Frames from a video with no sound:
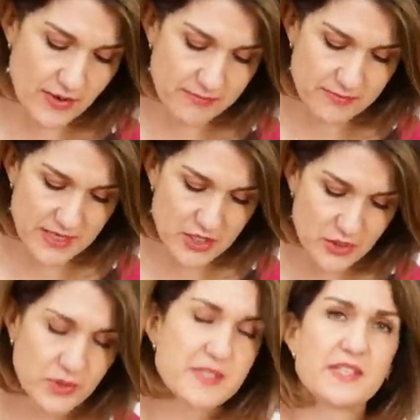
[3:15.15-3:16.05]
I'm a bit
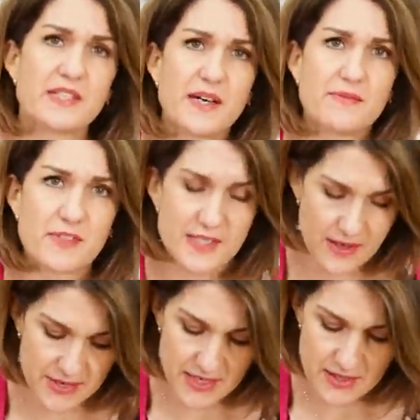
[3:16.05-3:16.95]
short on time for
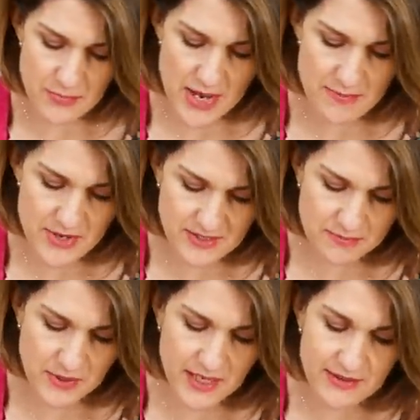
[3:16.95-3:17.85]
sewing at the
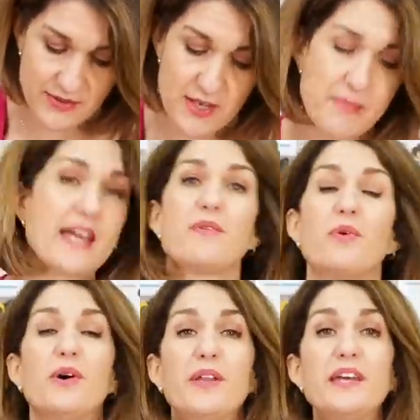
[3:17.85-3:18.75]
moment, but if you make
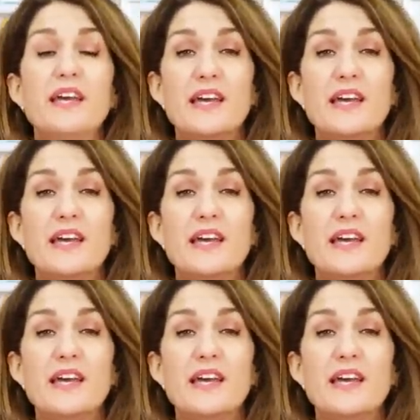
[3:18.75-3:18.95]
one,